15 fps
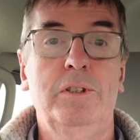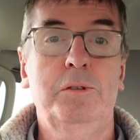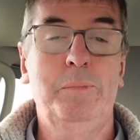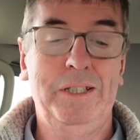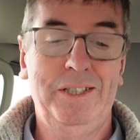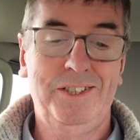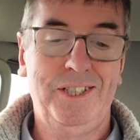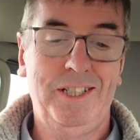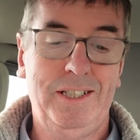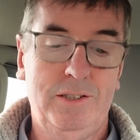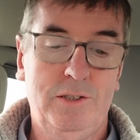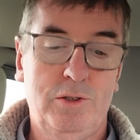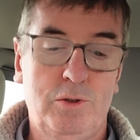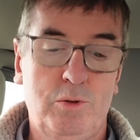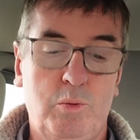it's been seen
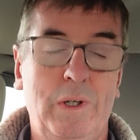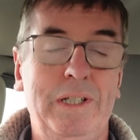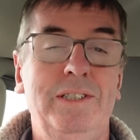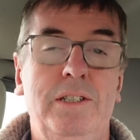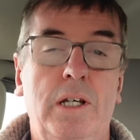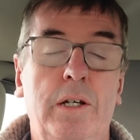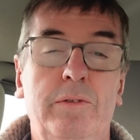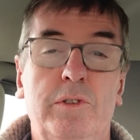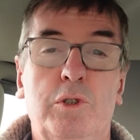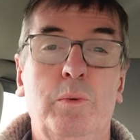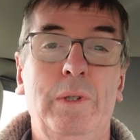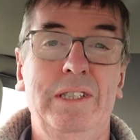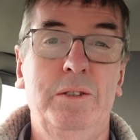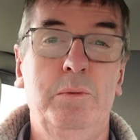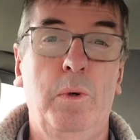over
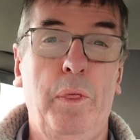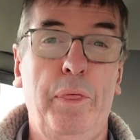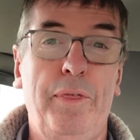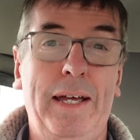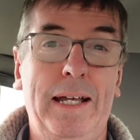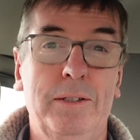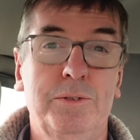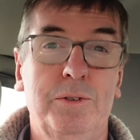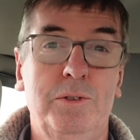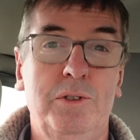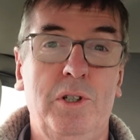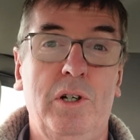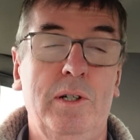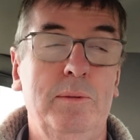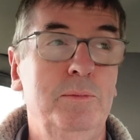21,000
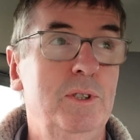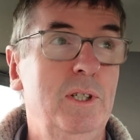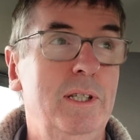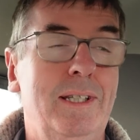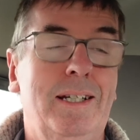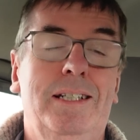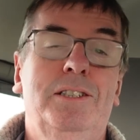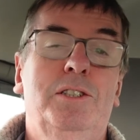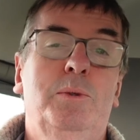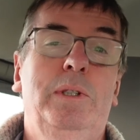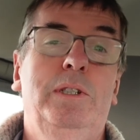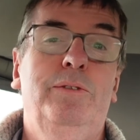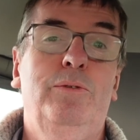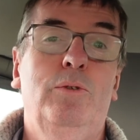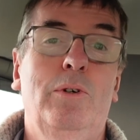times in the last
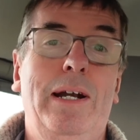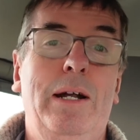24